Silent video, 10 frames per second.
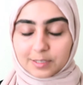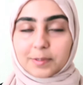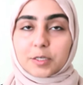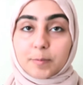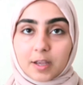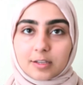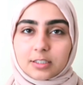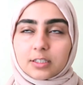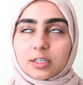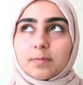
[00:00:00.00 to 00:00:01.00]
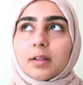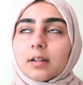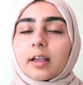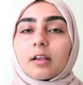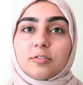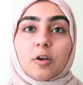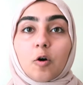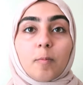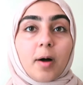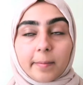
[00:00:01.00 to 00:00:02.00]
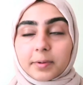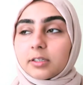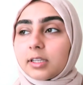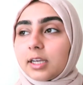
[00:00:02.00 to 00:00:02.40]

especially because this has been like so popular